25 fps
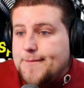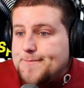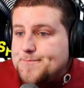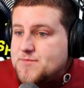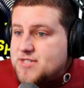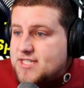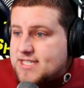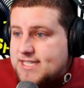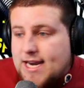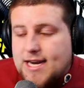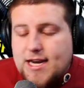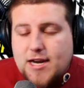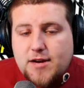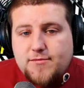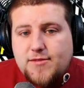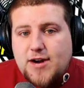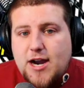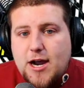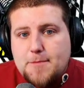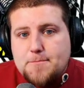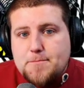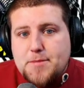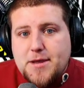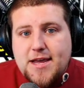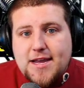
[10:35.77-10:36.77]
Second
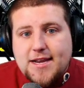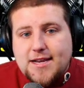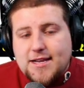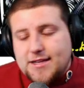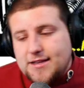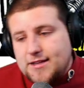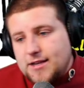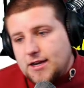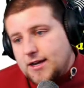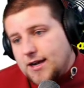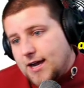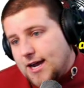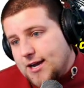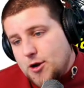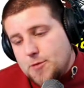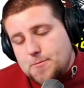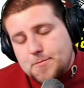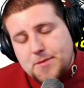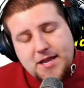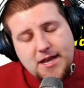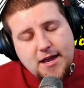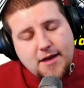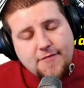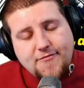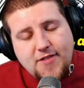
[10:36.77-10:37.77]
round pick. I know
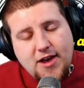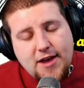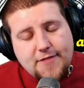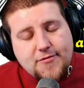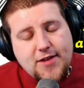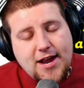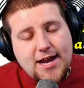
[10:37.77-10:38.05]
PFF